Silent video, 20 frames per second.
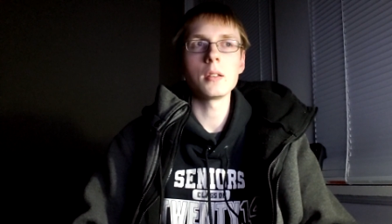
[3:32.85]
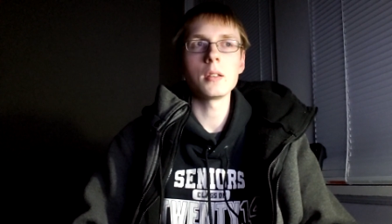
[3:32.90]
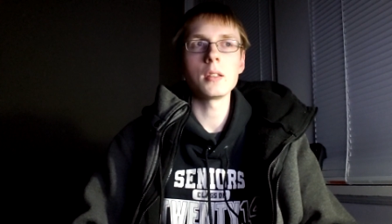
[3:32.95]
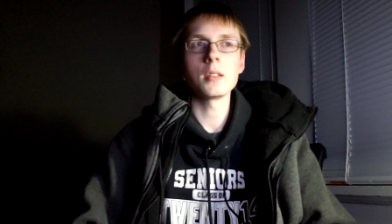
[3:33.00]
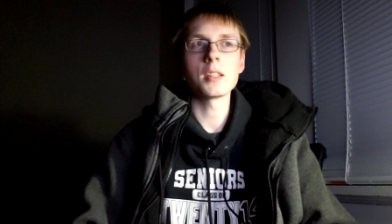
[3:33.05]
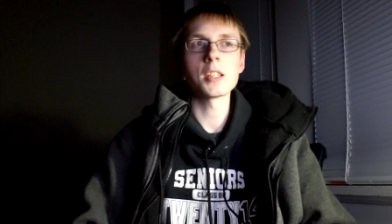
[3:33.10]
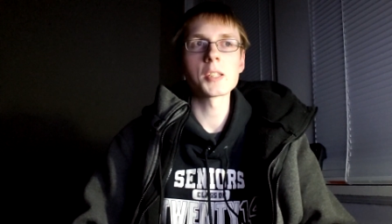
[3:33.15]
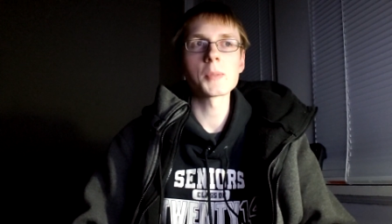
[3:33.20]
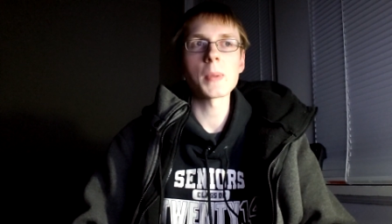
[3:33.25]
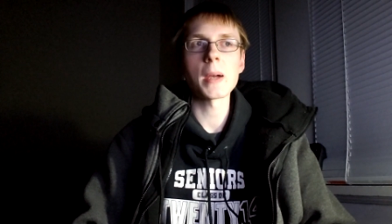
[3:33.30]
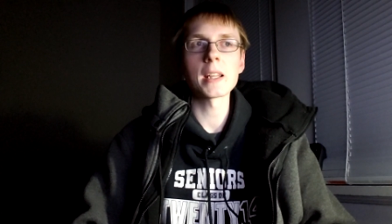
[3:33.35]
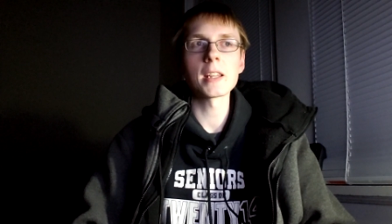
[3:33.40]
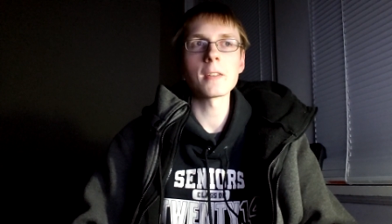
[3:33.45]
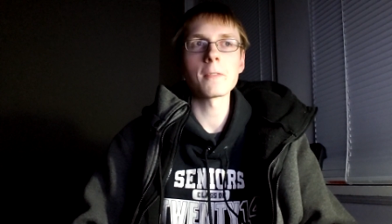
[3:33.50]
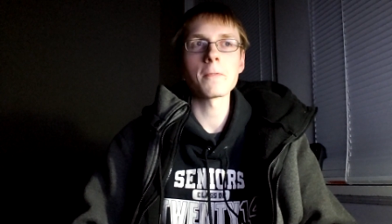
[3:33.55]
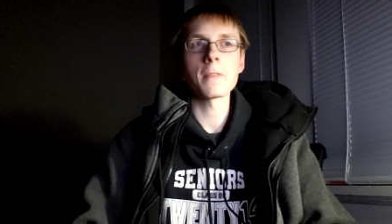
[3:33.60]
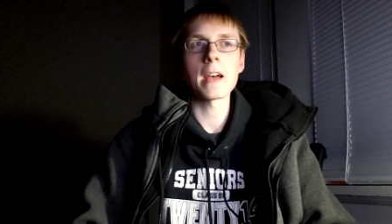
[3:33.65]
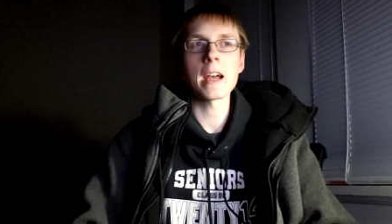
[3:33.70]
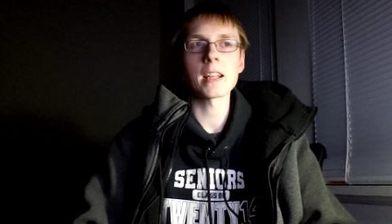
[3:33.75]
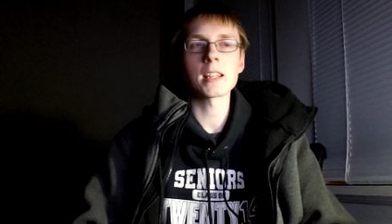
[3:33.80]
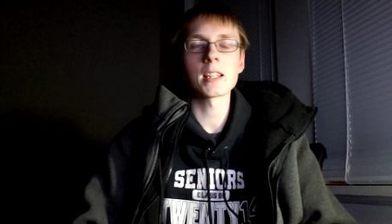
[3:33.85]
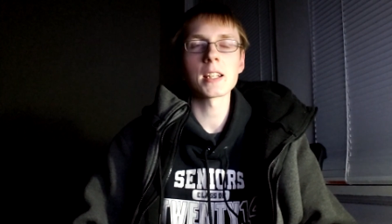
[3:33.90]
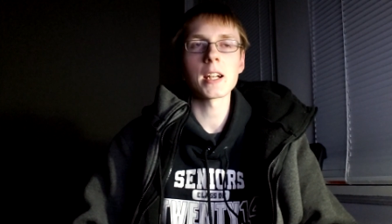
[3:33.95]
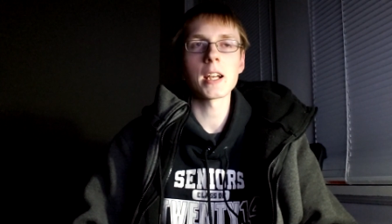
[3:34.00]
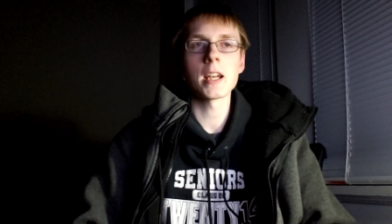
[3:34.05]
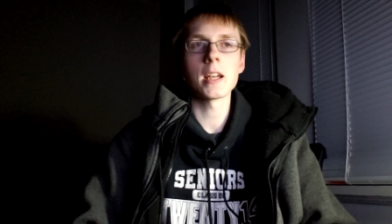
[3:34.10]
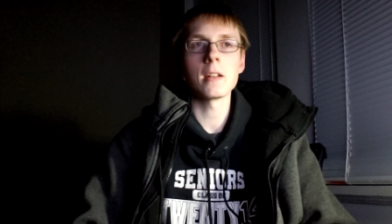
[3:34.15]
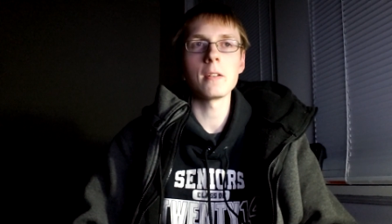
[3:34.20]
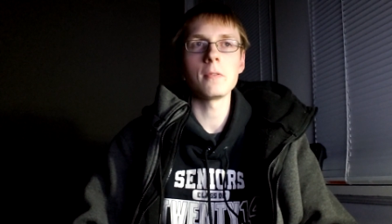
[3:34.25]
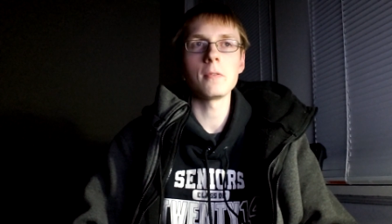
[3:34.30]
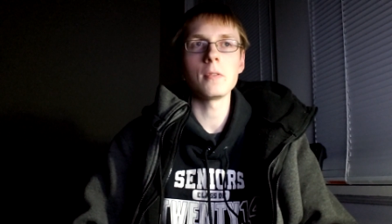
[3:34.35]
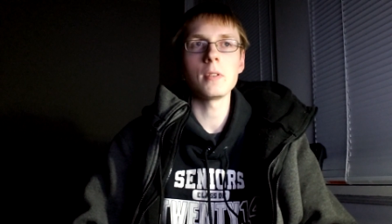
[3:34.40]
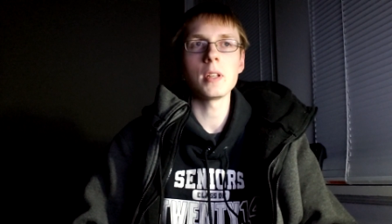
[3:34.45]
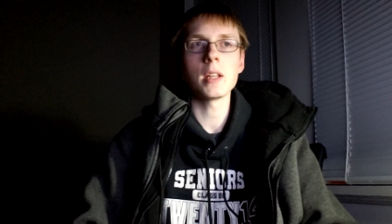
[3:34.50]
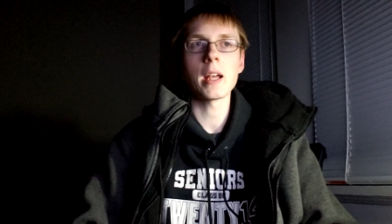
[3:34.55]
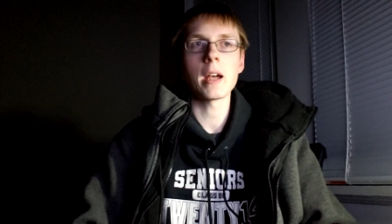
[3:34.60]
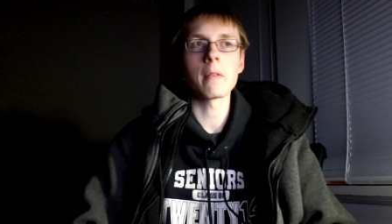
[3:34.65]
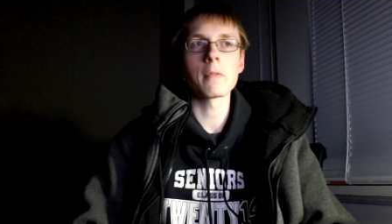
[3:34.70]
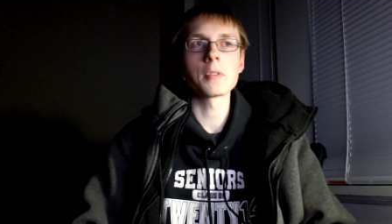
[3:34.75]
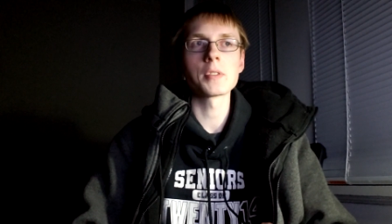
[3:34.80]
despite the fact that I
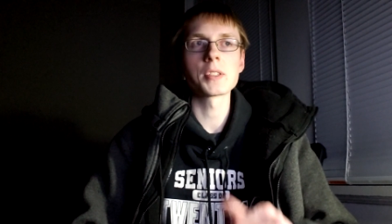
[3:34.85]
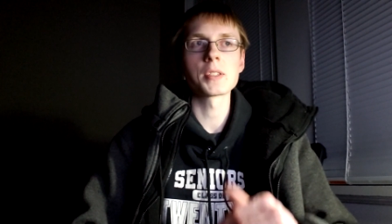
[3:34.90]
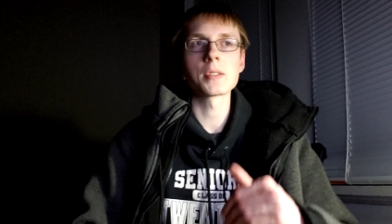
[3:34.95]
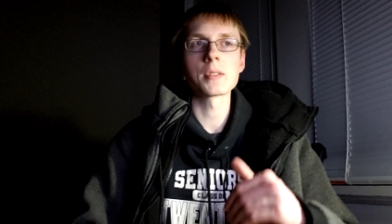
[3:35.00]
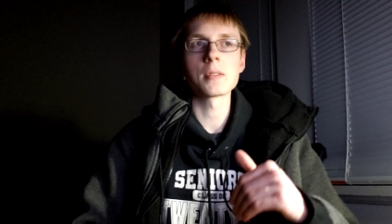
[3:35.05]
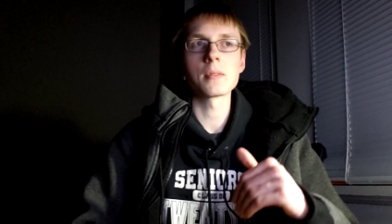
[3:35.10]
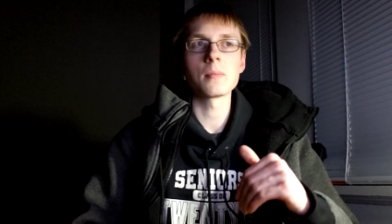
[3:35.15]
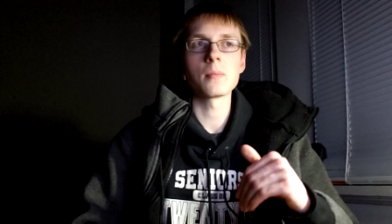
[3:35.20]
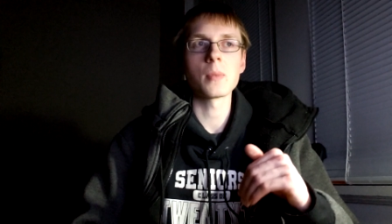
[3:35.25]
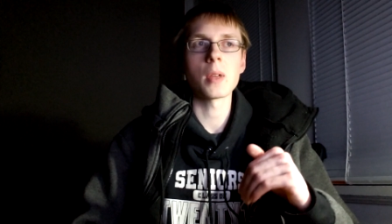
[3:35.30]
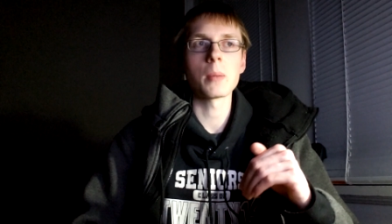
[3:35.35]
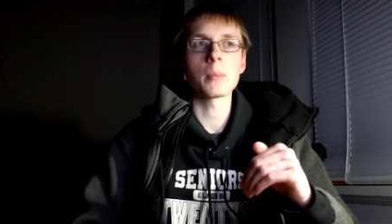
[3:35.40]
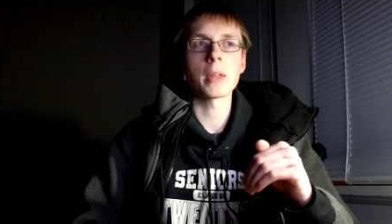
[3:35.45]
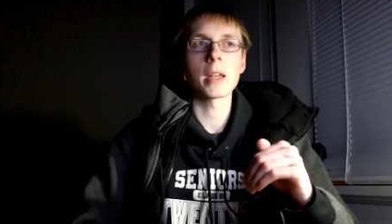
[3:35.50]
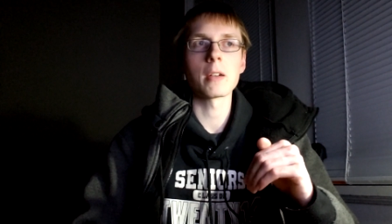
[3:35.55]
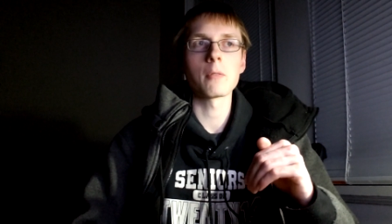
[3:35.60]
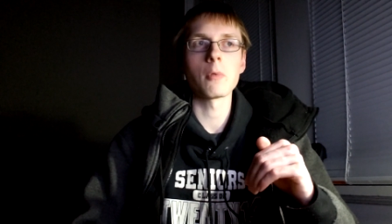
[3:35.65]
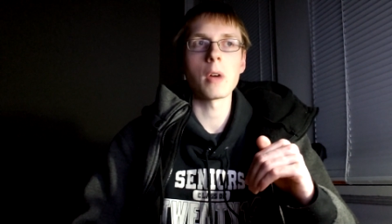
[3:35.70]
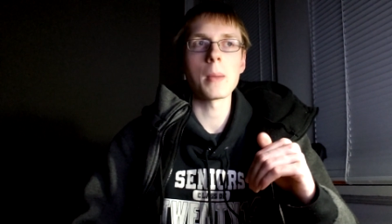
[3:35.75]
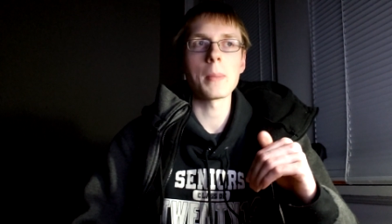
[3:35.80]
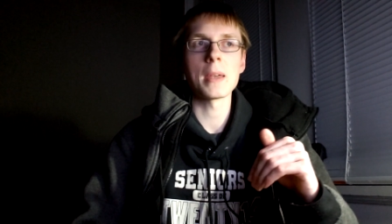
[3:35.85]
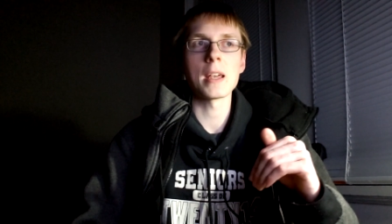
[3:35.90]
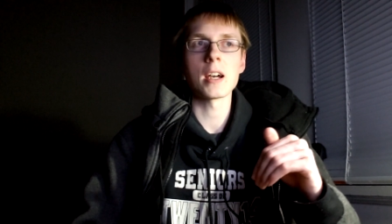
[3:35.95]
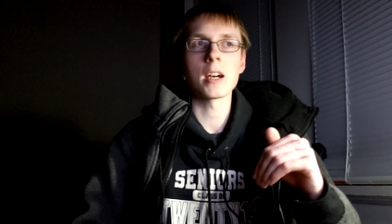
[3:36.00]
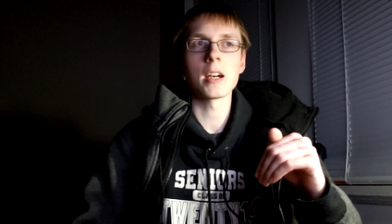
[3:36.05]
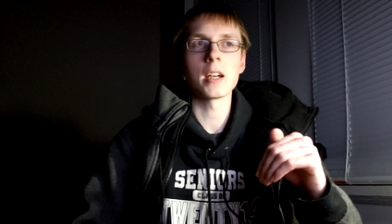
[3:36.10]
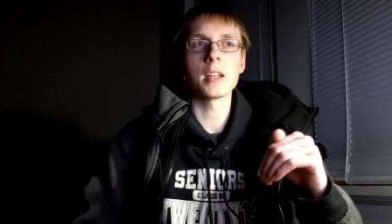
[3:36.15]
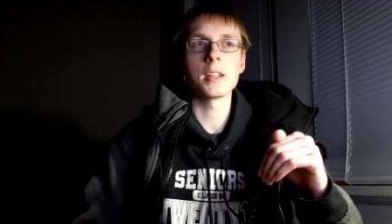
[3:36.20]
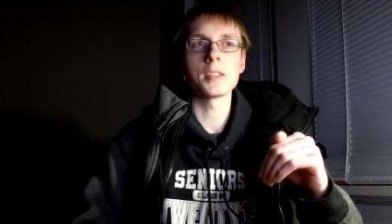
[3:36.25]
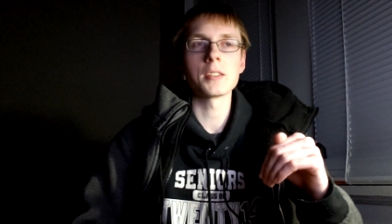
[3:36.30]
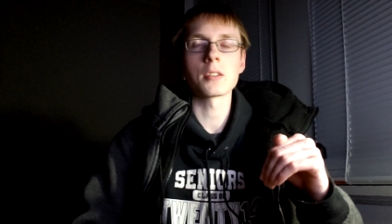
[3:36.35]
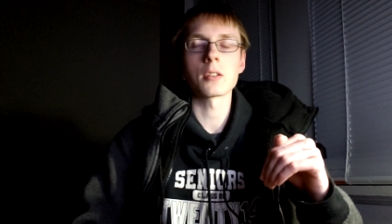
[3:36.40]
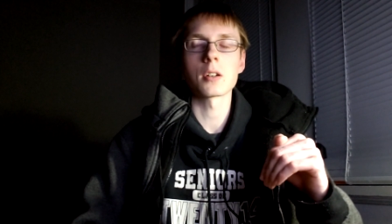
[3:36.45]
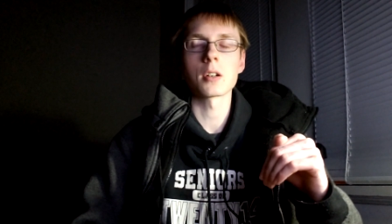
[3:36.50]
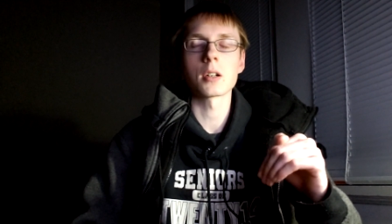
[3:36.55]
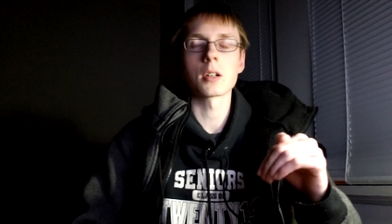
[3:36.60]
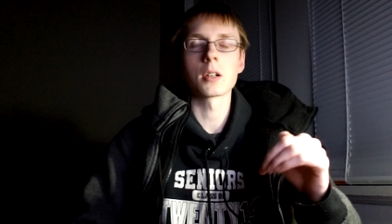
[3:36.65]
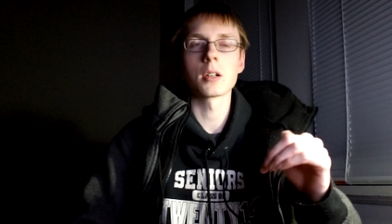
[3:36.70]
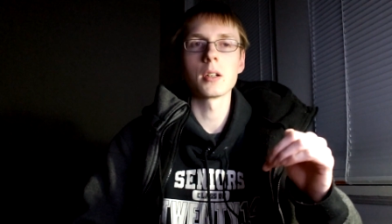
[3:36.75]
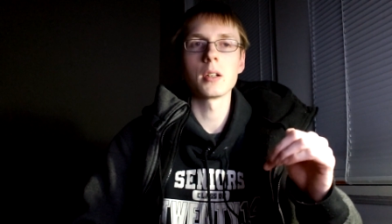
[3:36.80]
I was I'm like way behind
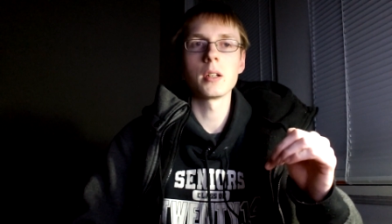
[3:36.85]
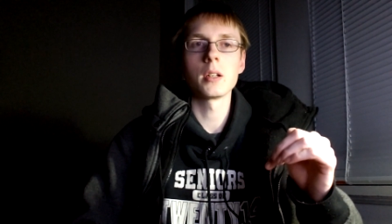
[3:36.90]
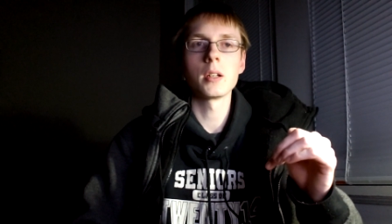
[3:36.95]
or